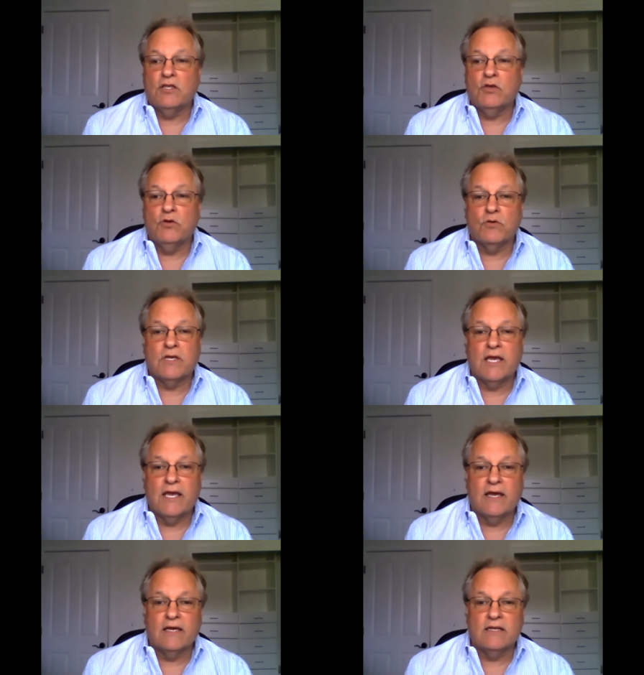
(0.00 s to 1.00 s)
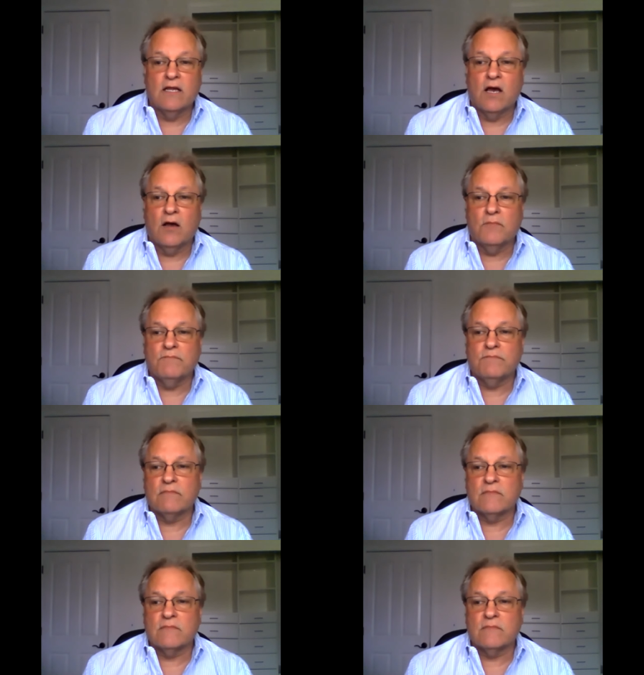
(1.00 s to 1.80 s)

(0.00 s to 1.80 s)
you can um,